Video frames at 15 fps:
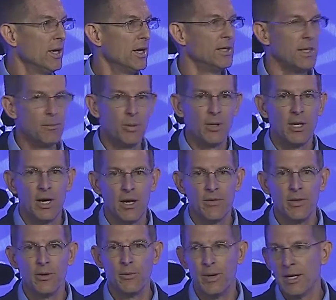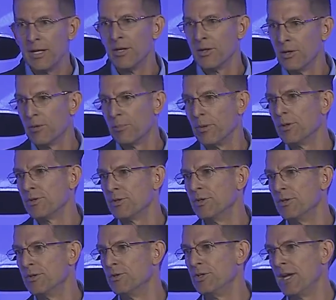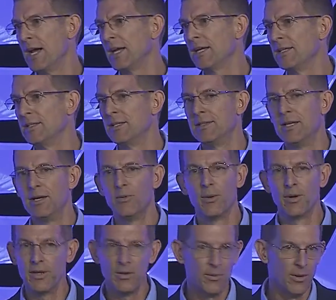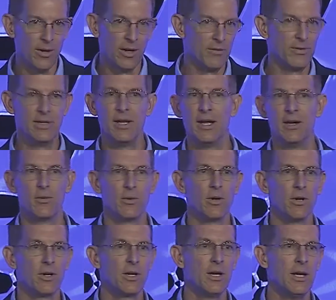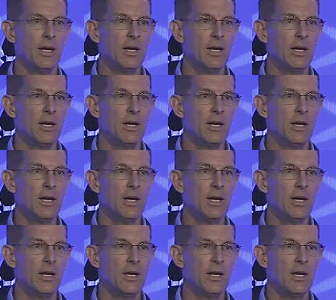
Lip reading: and they put on their regular person jacket that they rarely wear every day at work,